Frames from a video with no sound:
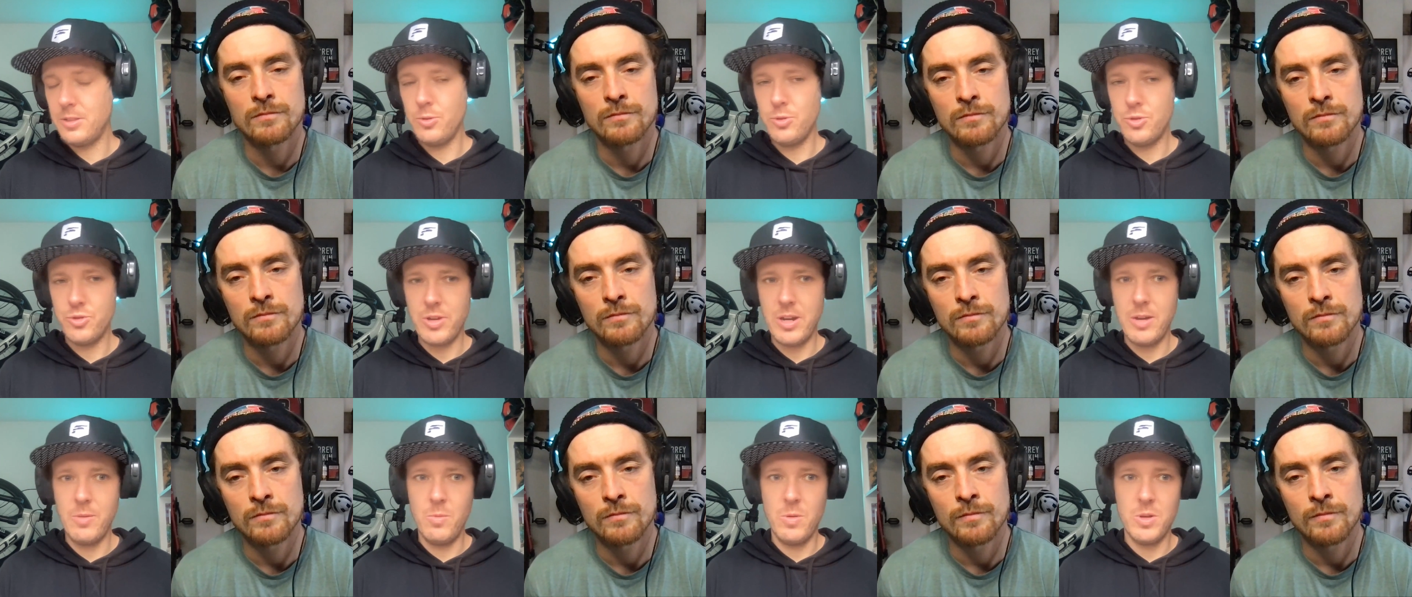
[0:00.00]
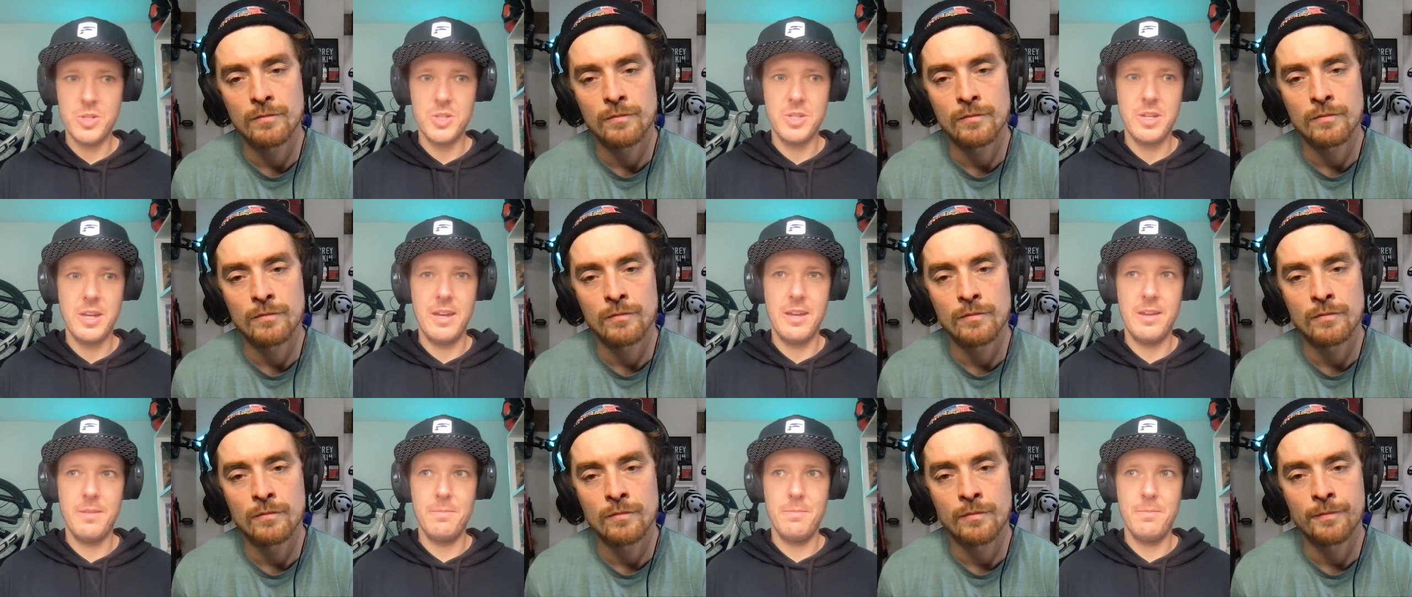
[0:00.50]
Speaker 1: do try and wash
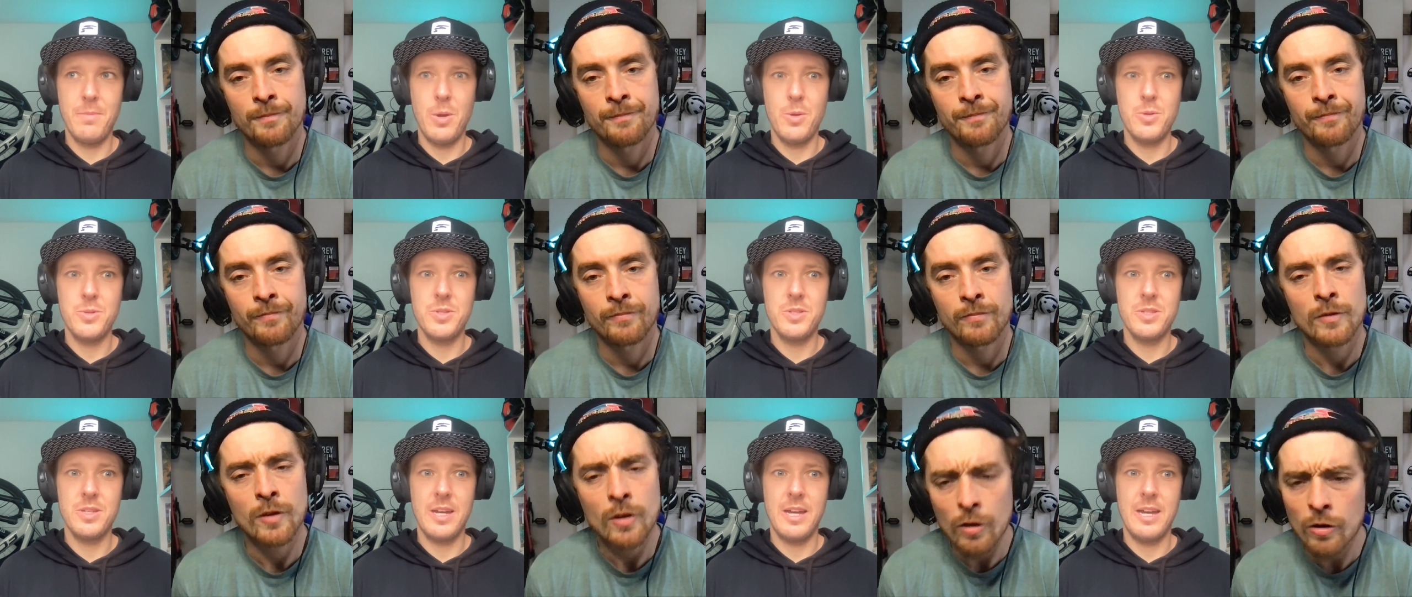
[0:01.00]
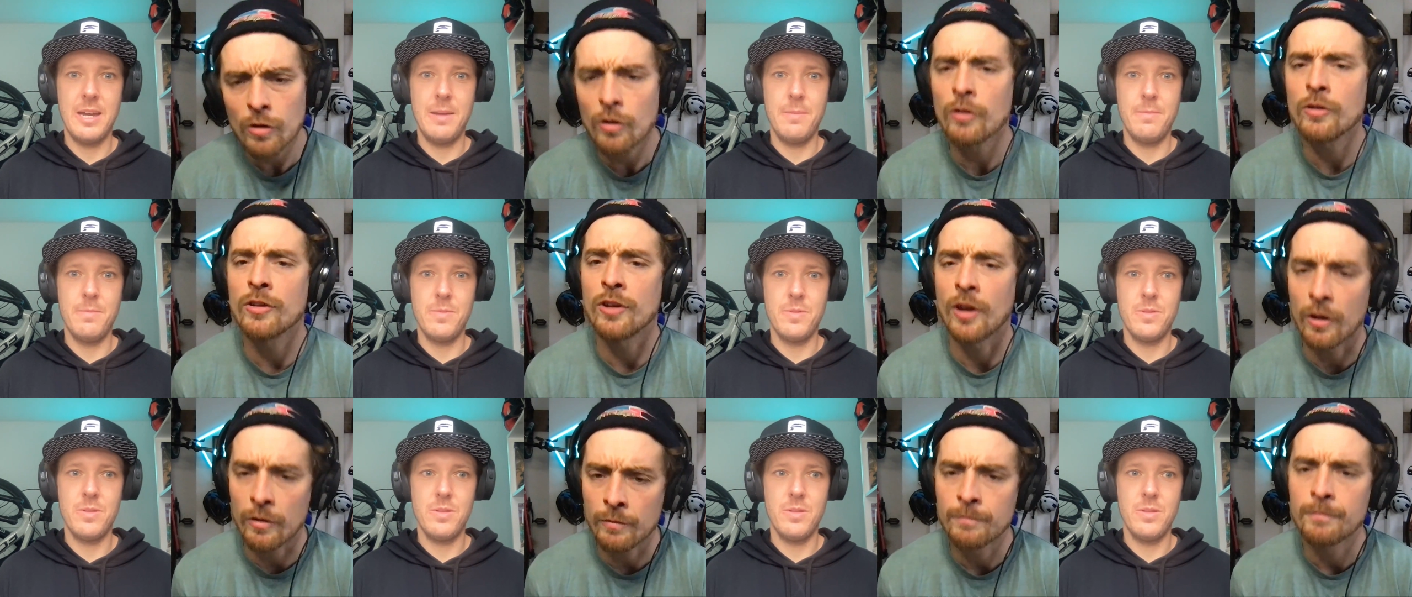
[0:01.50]
it most times. Good
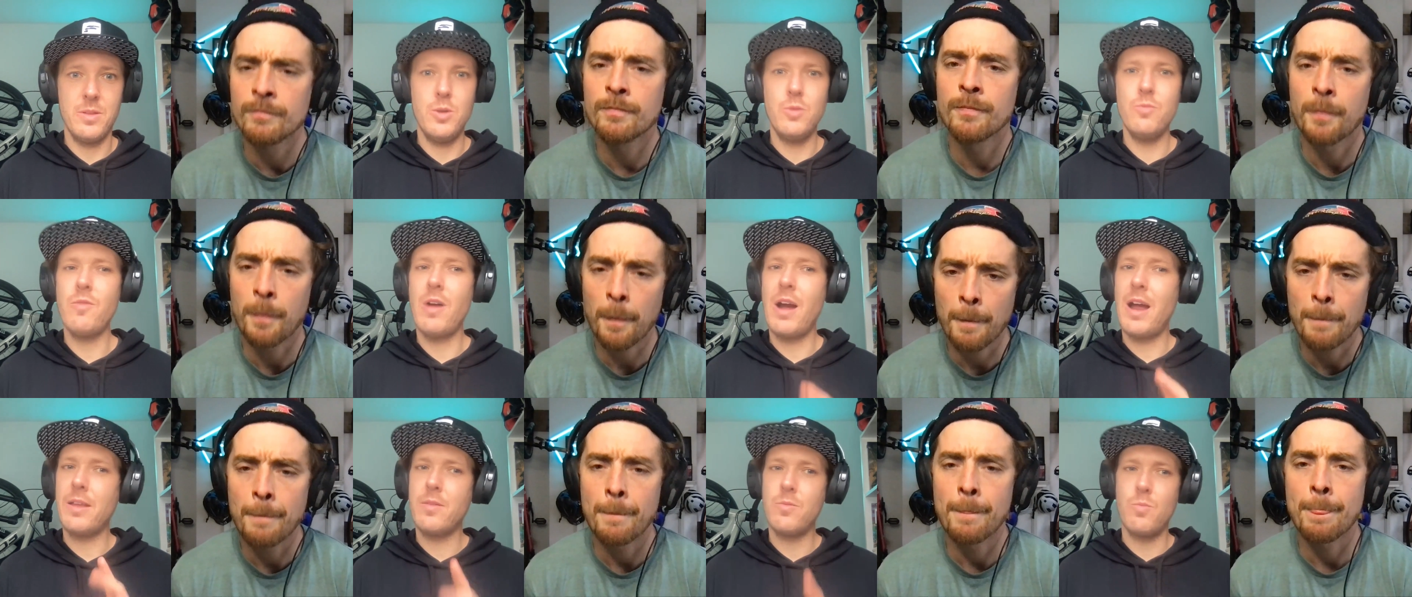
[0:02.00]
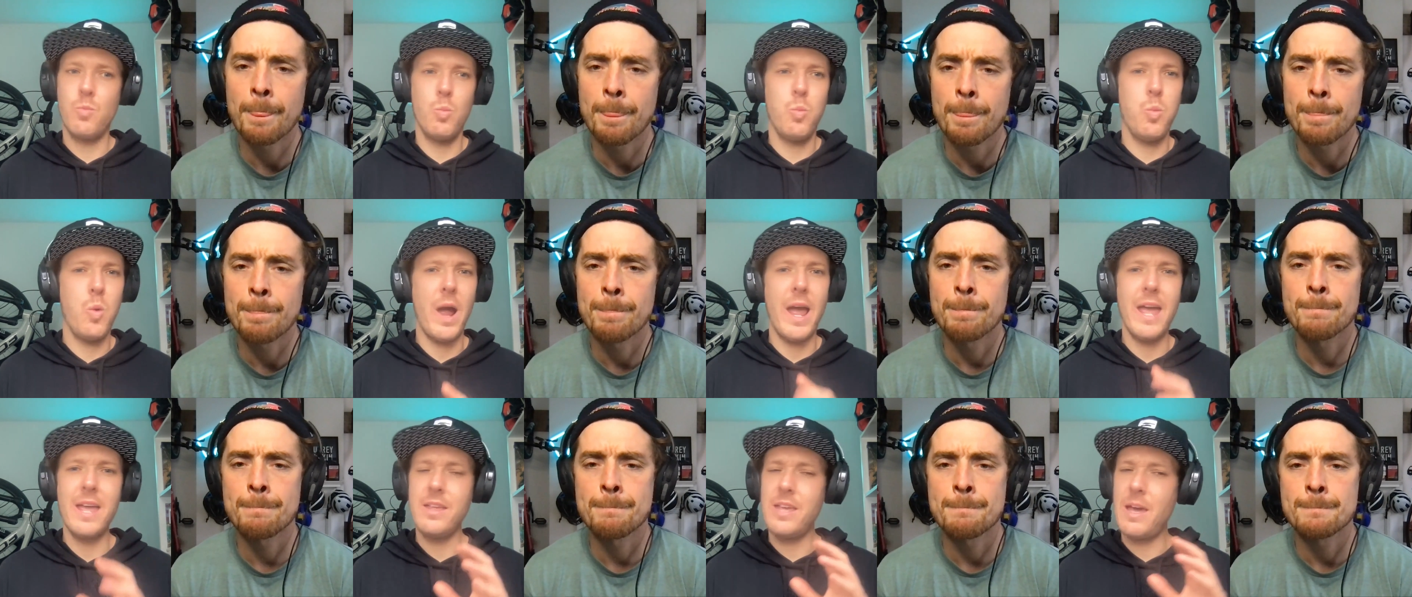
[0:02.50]
on you. You ride
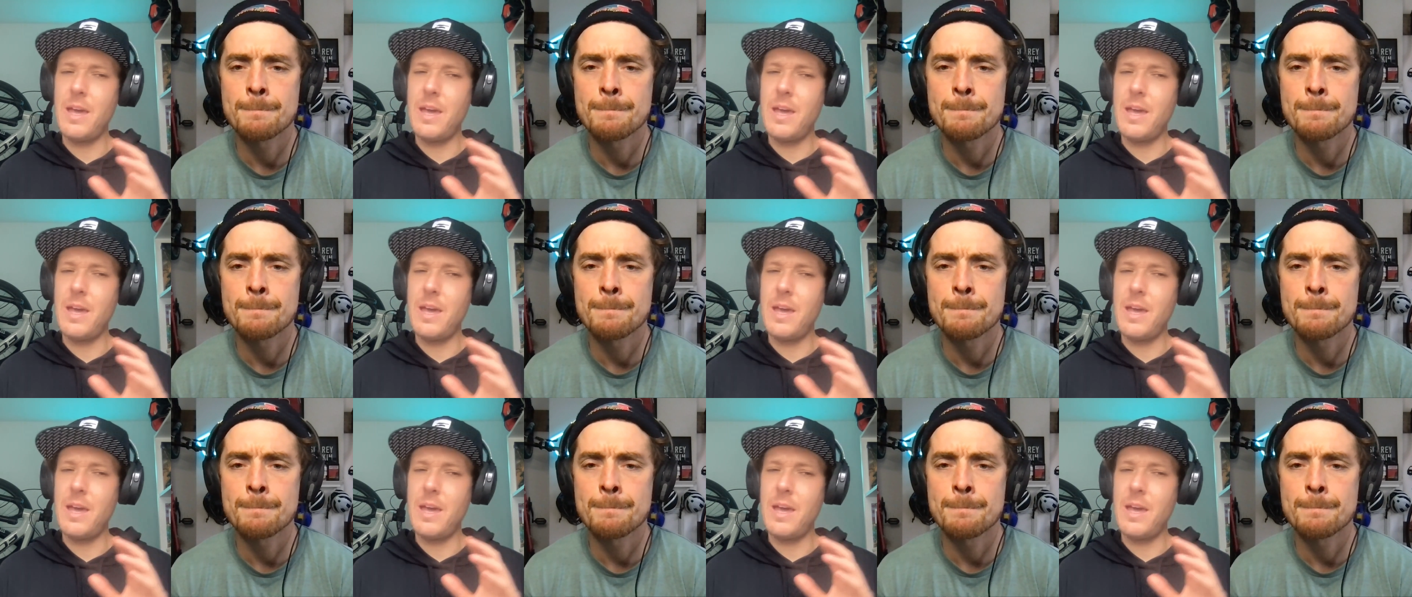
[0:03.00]
way,